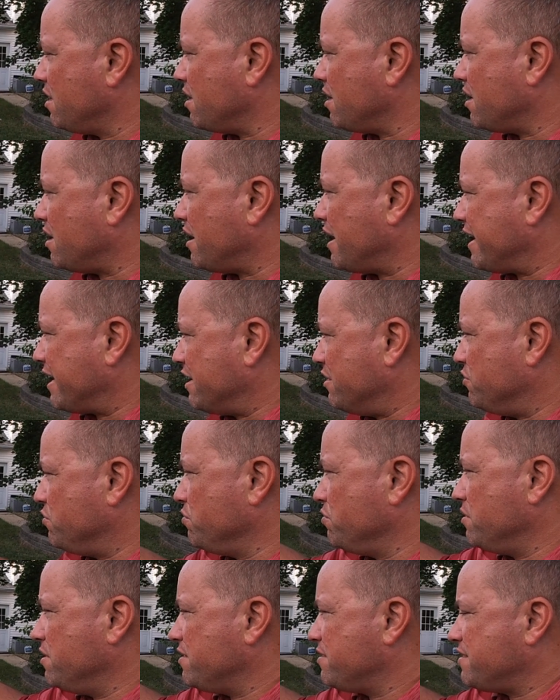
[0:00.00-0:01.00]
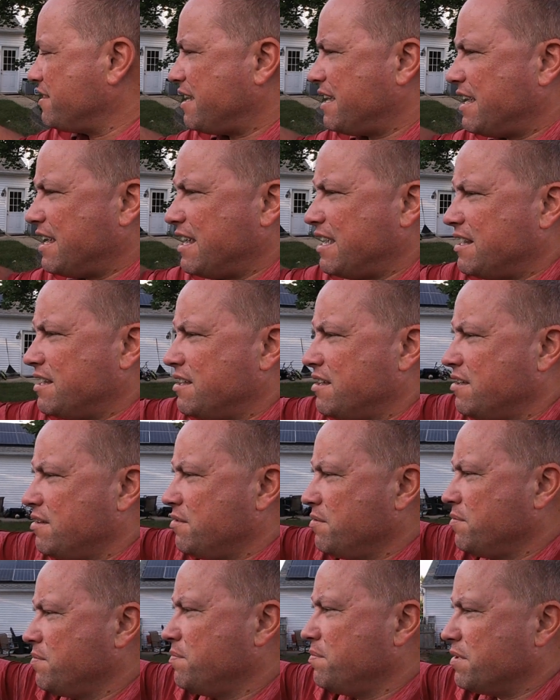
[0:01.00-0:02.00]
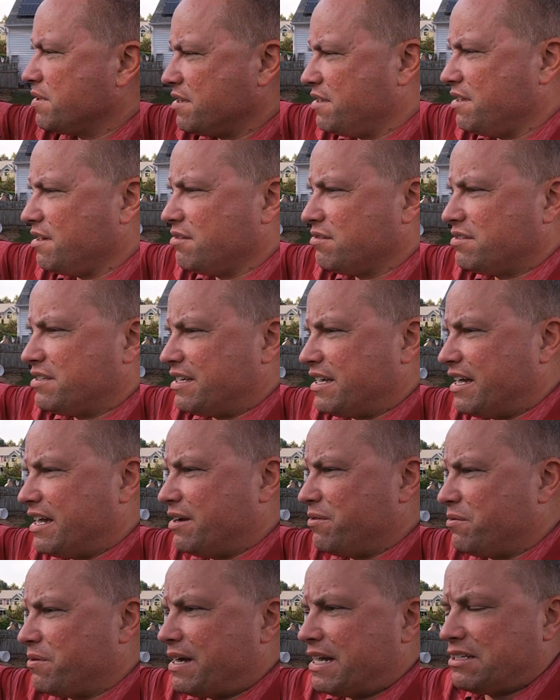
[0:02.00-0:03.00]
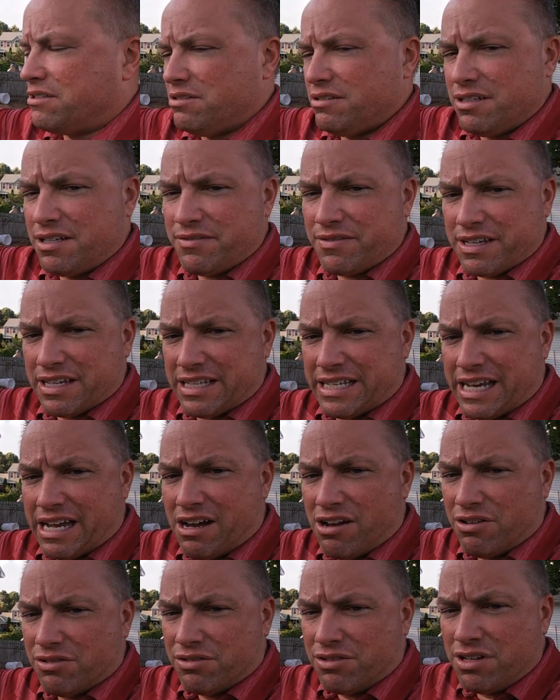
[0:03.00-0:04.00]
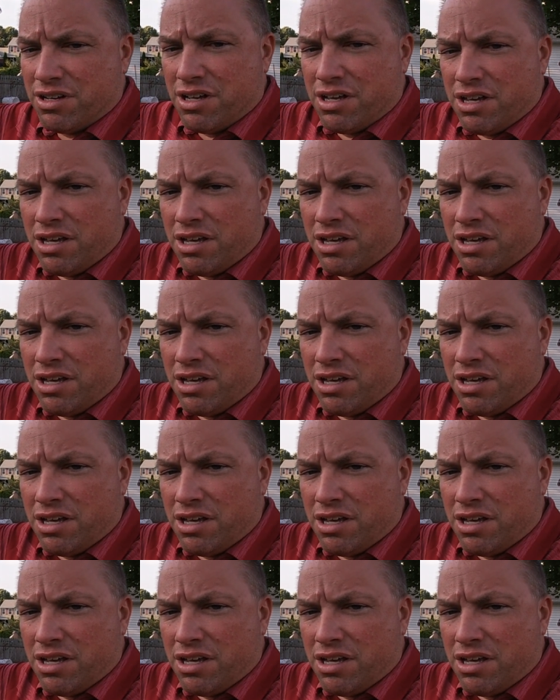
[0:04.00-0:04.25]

I can do this side, but the other side we're actually leaving it down.